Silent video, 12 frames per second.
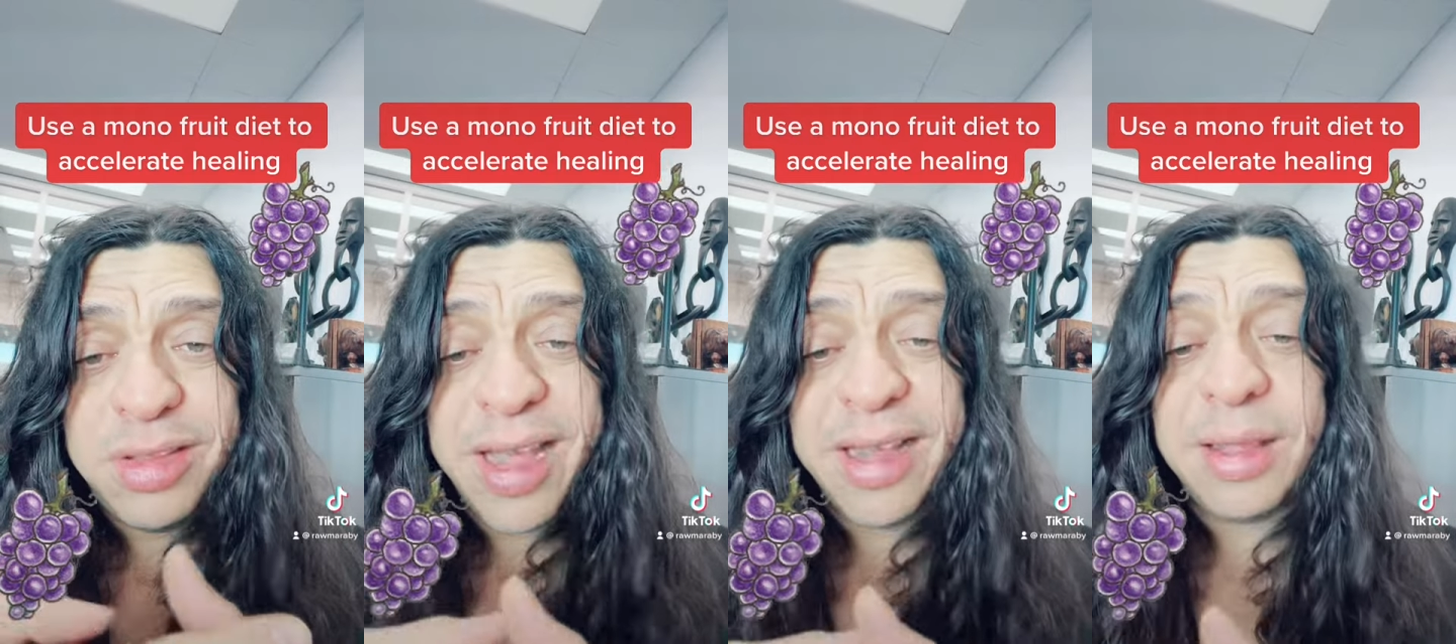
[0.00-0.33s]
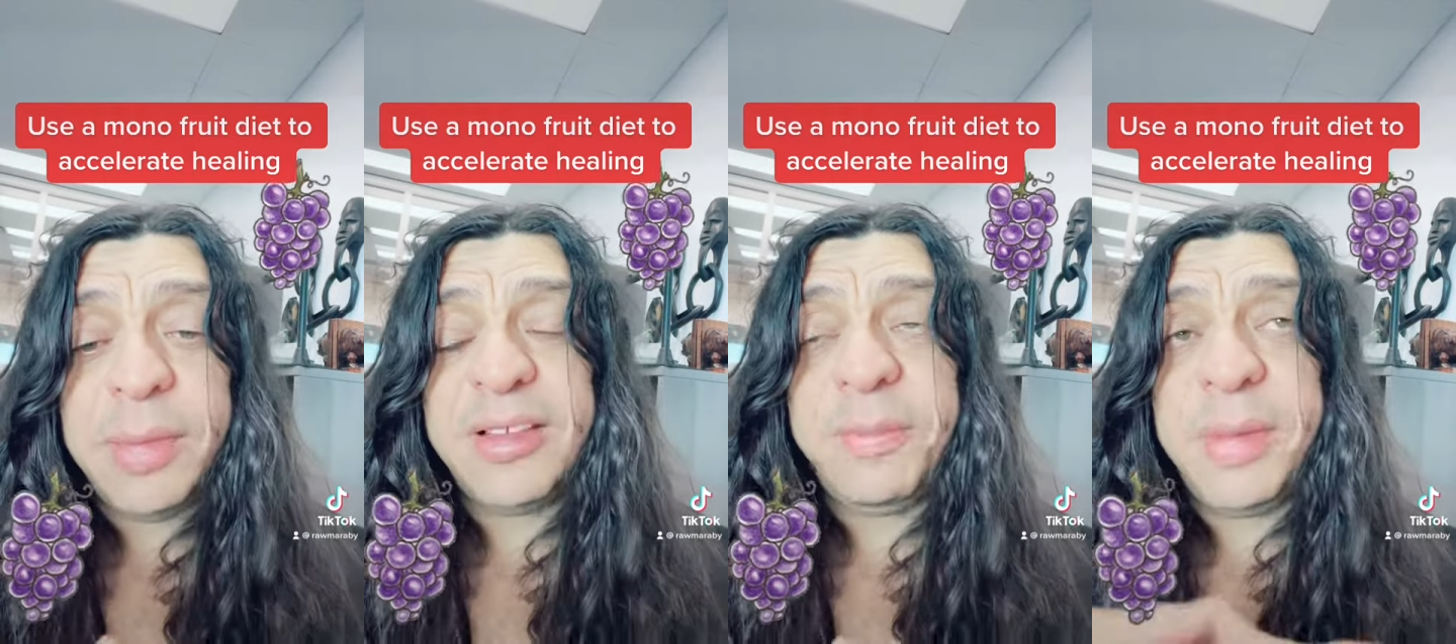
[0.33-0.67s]
diet. That
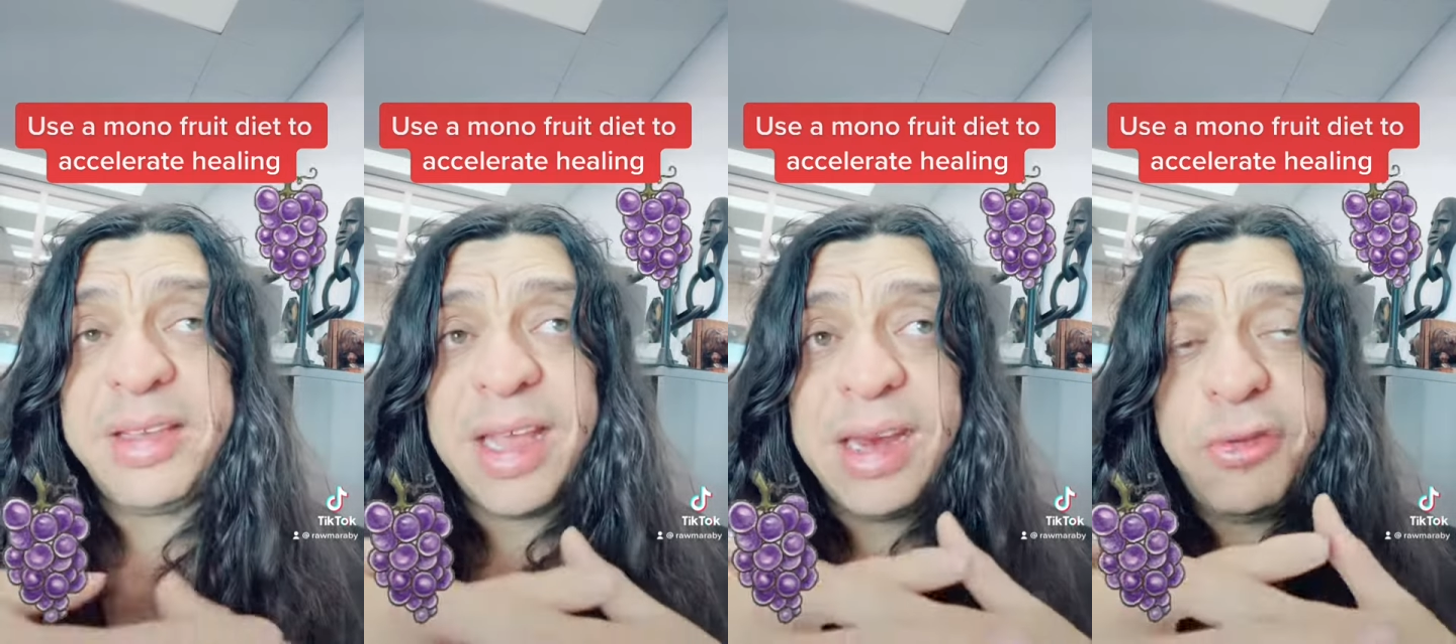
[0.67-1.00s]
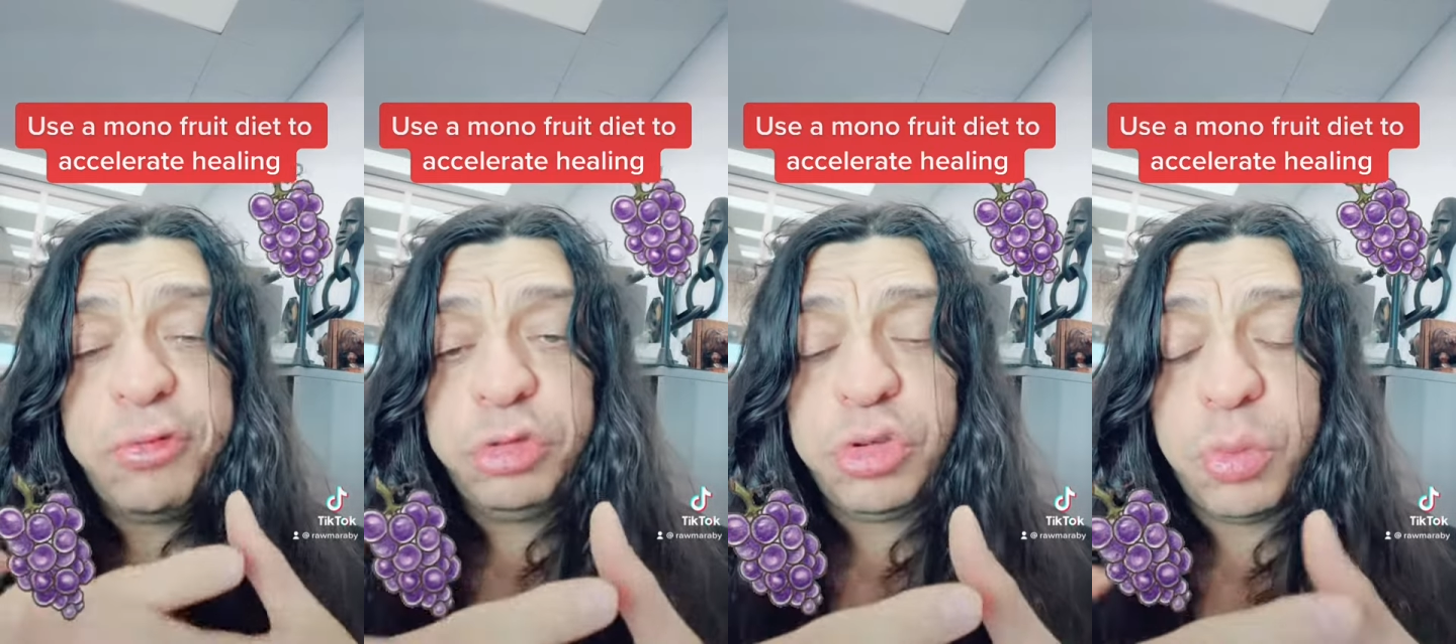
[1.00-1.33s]
means mix any
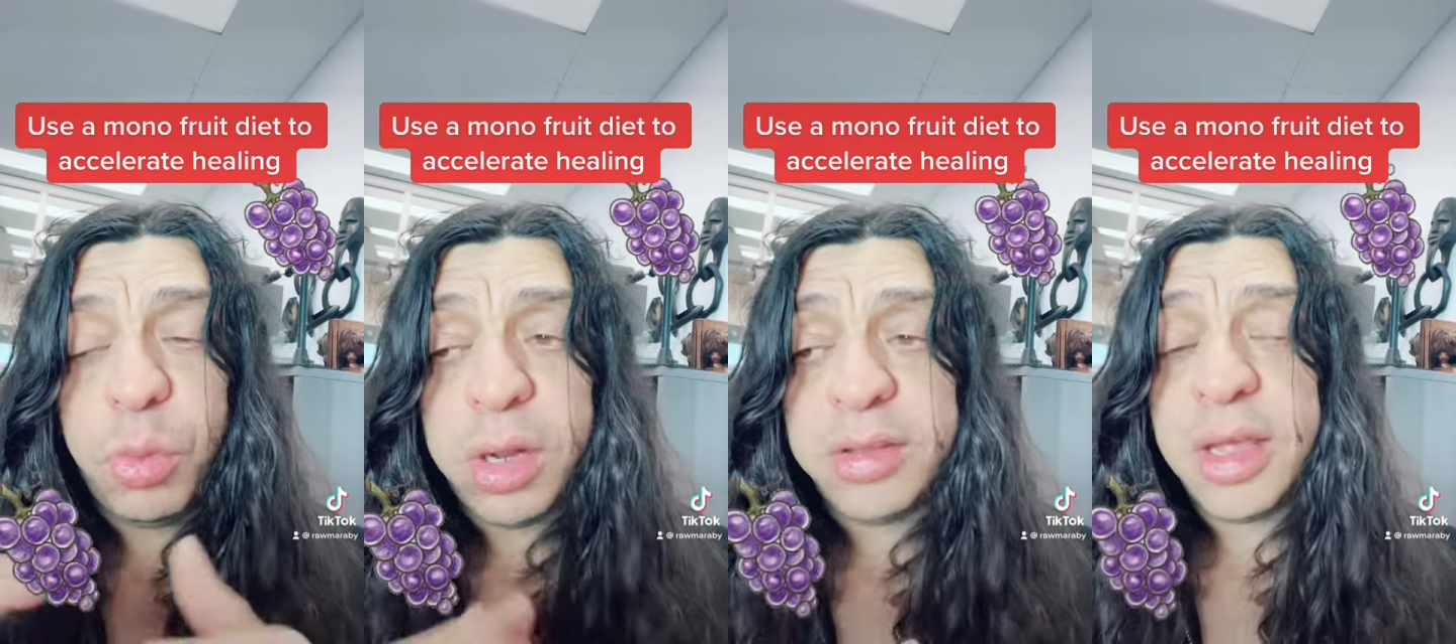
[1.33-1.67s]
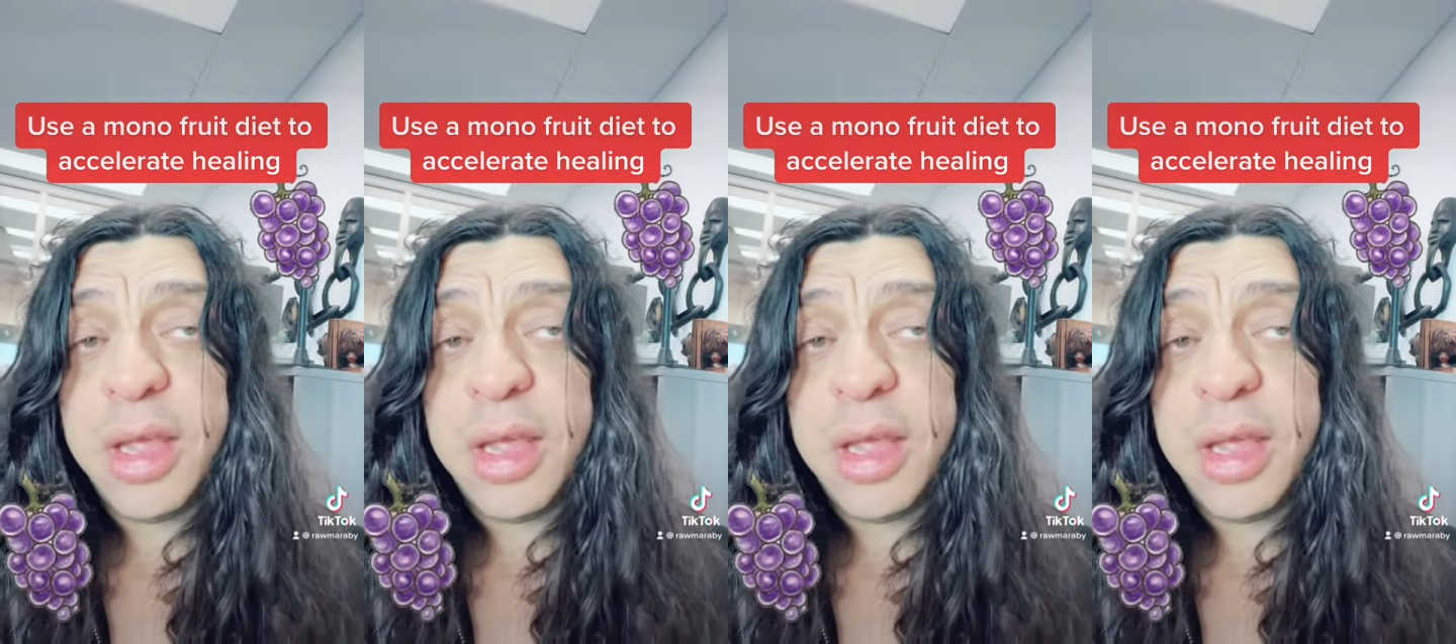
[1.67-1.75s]
fruit you want,